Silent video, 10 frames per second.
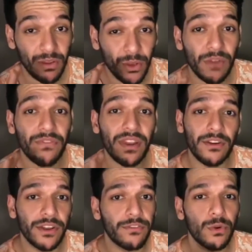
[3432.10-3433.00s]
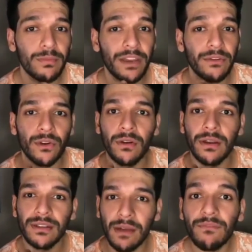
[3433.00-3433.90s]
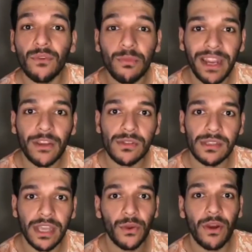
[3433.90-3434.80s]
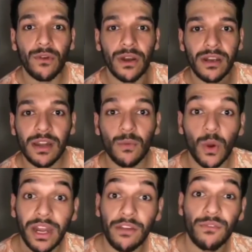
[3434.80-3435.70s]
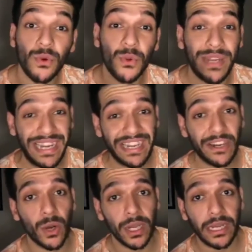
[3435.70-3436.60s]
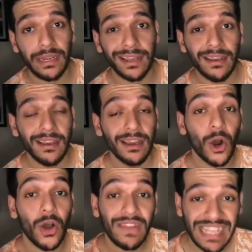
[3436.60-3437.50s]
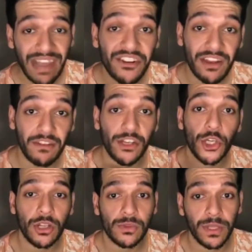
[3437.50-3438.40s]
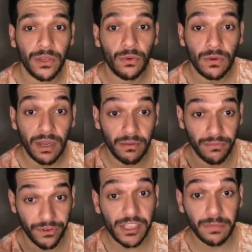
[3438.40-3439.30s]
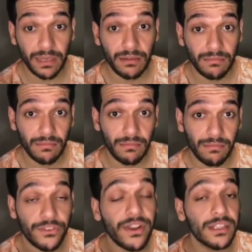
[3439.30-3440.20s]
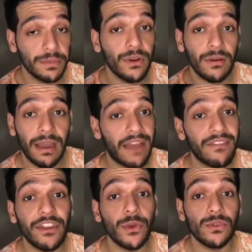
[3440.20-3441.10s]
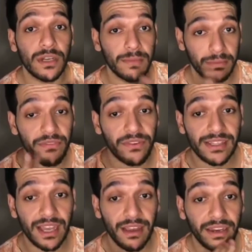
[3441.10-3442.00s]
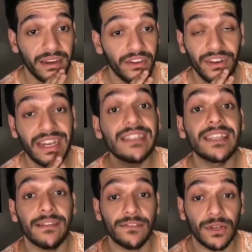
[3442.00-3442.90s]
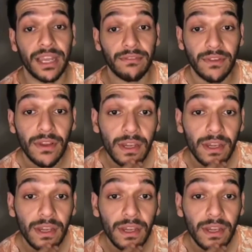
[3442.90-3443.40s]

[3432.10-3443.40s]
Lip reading: You gotta figure out your food, man. Some food make you sick. You have to understand what kind of food to eat and not eat. Always have a travel insurance with you. Trust me. I've never used it, but my friends have, and it really saves your life.